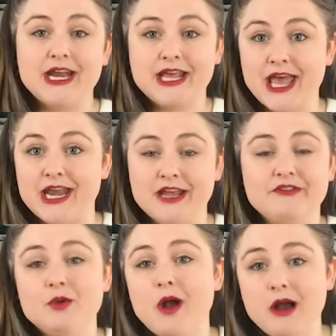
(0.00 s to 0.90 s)
And again,
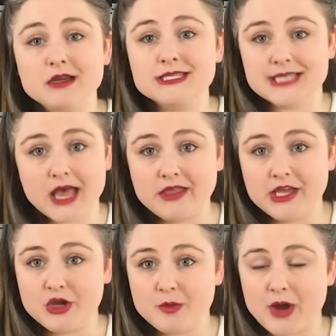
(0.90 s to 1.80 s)
if you are
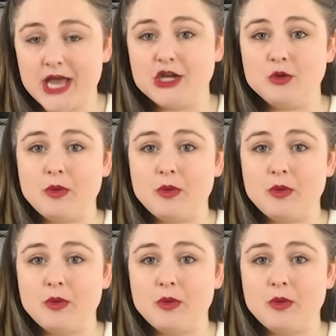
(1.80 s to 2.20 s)
selling your bread,